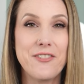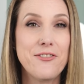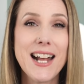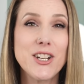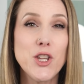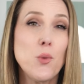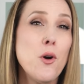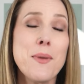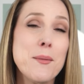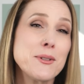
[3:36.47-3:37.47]
In fact, you
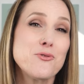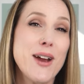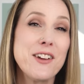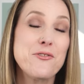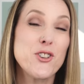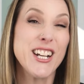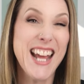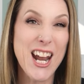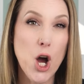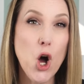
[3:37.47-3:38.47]
won't be able to rank for it
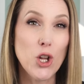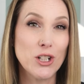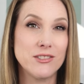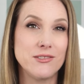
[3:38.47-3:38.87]
at all.